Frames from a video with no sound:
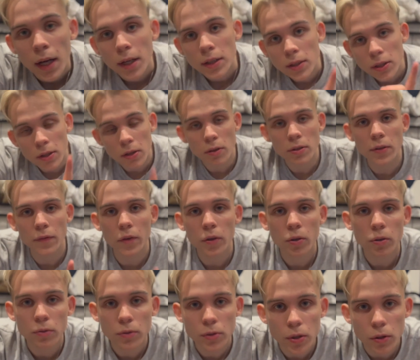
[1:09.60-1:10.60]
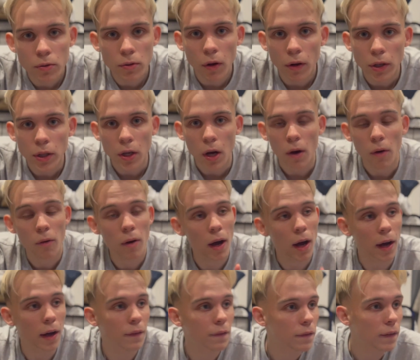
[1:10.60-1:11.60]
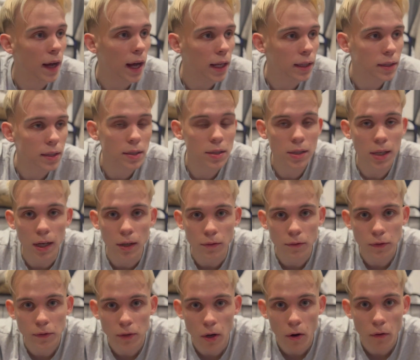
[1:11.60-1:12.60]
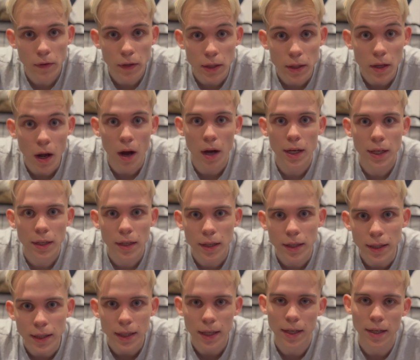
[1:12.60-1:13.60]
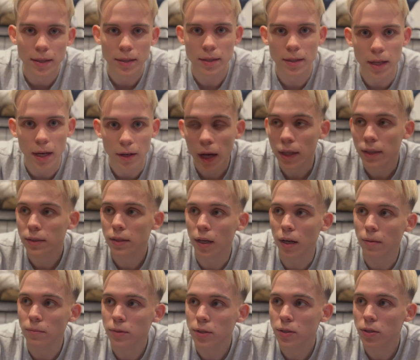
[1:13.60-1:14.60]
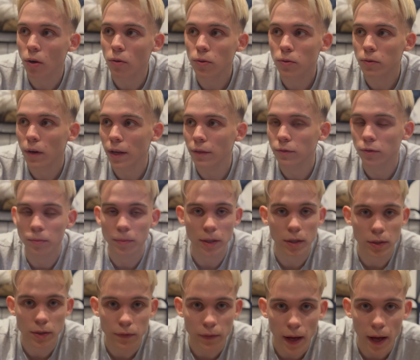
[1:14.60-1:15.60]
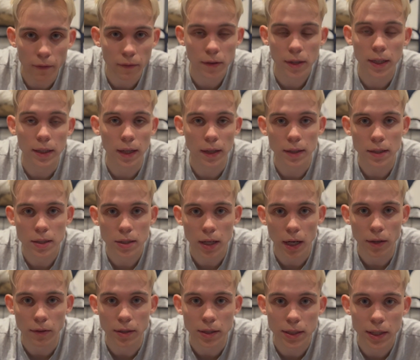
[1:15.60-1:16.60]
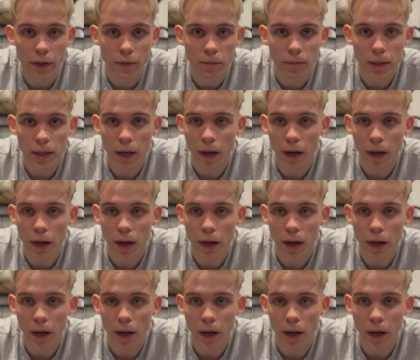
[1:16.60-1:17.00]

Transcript: to those of you who do not know, I've had this channel for over 9 years now. And I'm so grateful because of everything that this channel has given me.